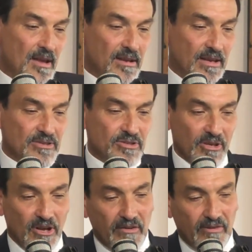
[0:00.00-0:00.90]
Kiss your
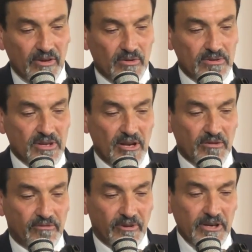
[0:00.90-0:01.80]
livelihoods and
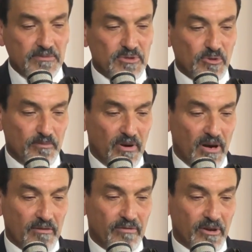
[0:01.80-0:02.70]
your freedoms
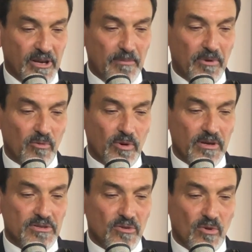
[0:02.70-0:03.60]
goodbye for a couple of
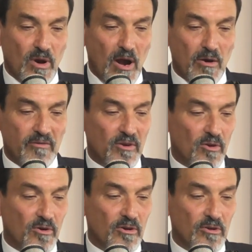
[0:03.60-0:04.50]
weeks or however
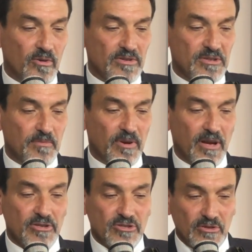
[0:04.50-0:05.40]
long you are simply
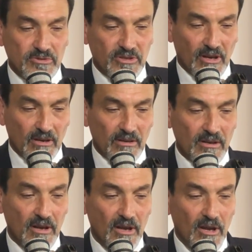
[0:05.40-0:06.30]

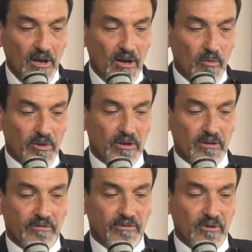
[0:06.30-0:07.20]
associated with a
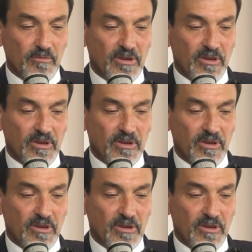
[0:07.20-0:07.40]
confirmed